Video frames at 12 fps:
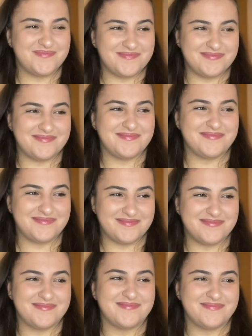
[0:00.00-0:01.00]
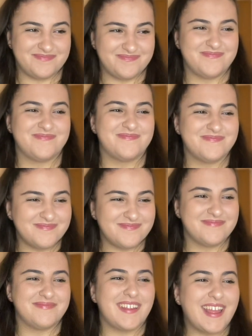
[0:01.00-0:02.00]
Chance,
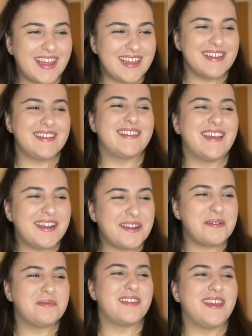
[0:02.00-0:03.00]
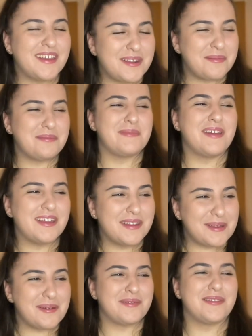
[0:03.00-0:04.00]
tell
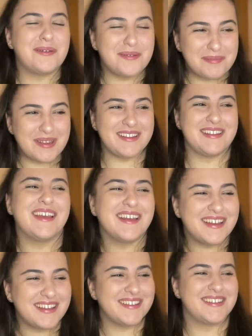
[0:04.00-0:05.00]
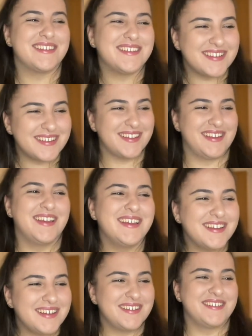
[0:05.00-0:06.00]
them, give me chance.
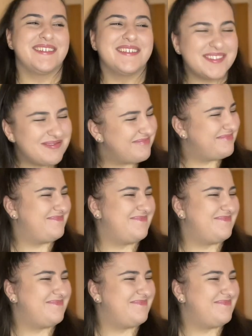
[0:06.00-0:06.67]
Cause if not,